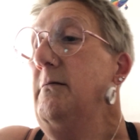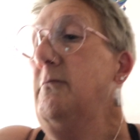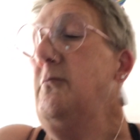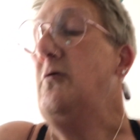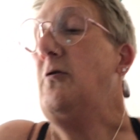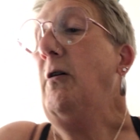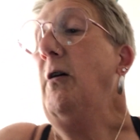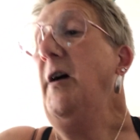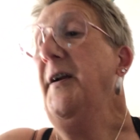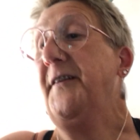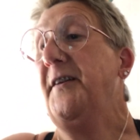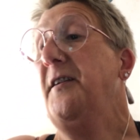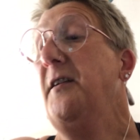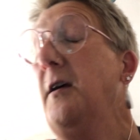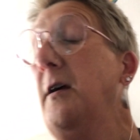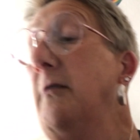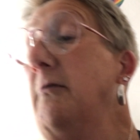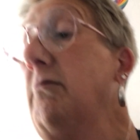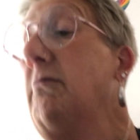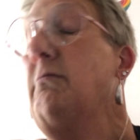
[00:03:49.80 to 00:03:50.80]
I don't
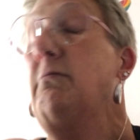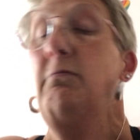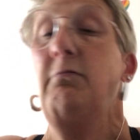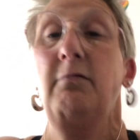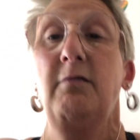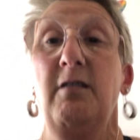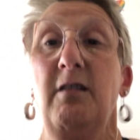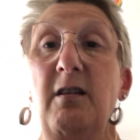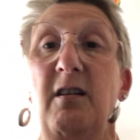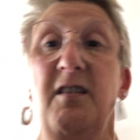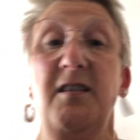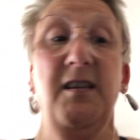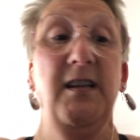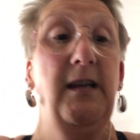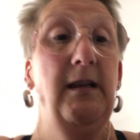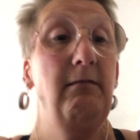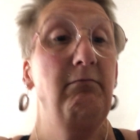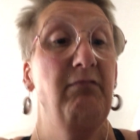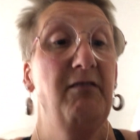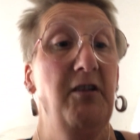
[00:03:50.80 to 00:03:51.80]
know,
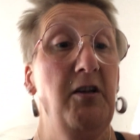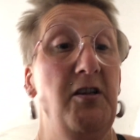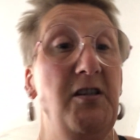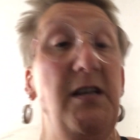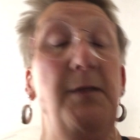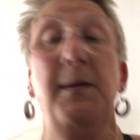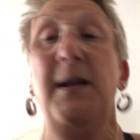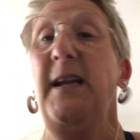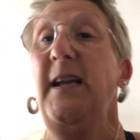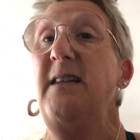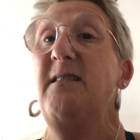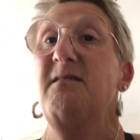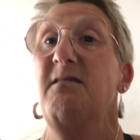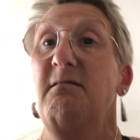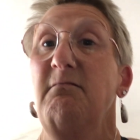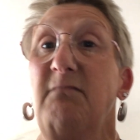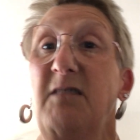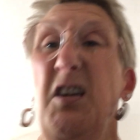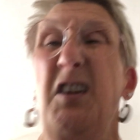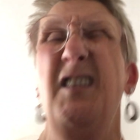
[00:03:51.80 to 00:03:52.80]
30 minutes.
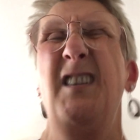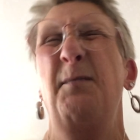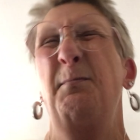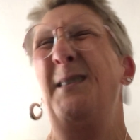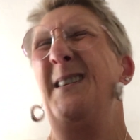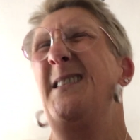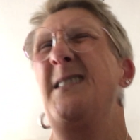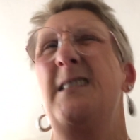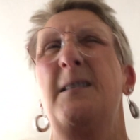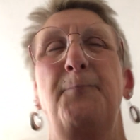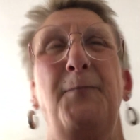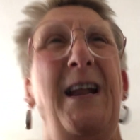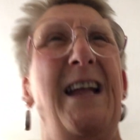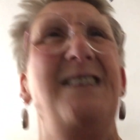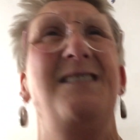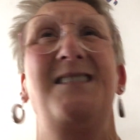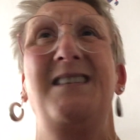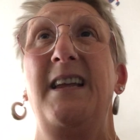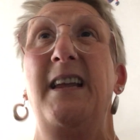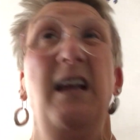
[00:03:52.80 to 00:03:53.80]
30 minutes is
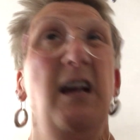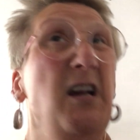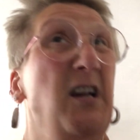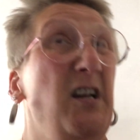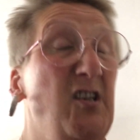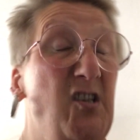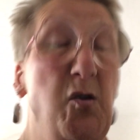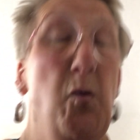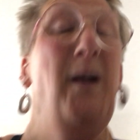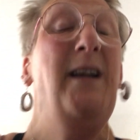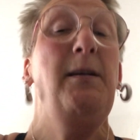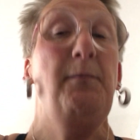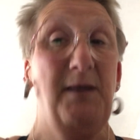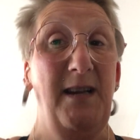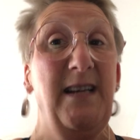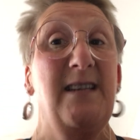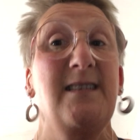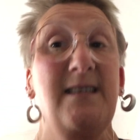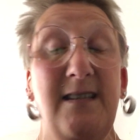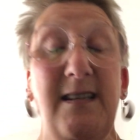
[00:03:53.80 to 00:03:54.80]
plenty. 20
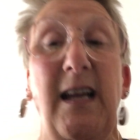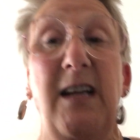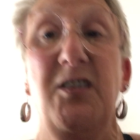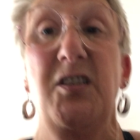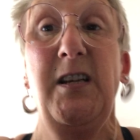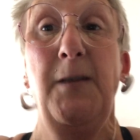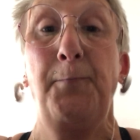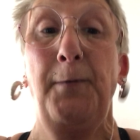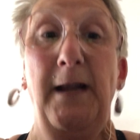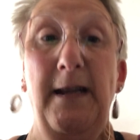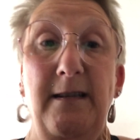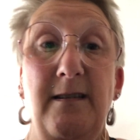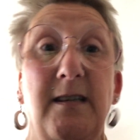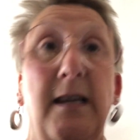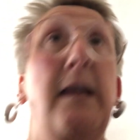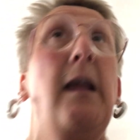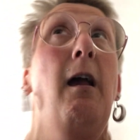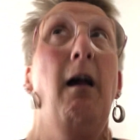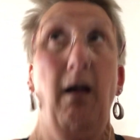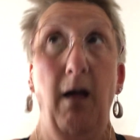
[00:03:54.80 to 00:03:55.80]
minutes is actually
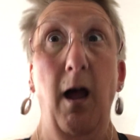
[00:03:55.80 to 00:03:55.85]
plenty.